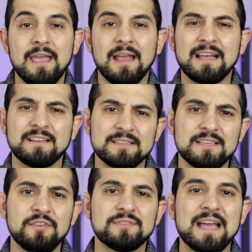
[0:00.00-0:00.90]
And I
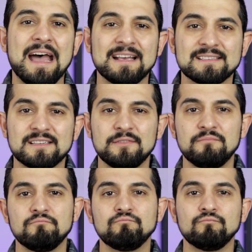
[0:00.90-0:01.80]
continued to ask
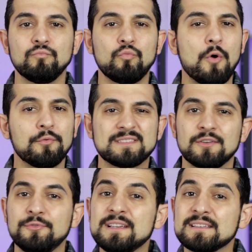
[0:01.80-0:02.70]
what was the
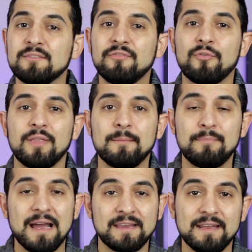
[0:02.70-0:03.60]
reason for them
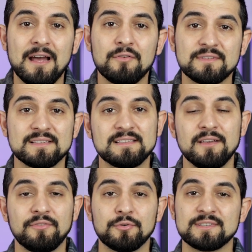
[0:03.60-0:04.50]
backing out to see
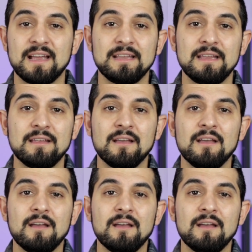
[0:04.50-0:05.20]
if there was any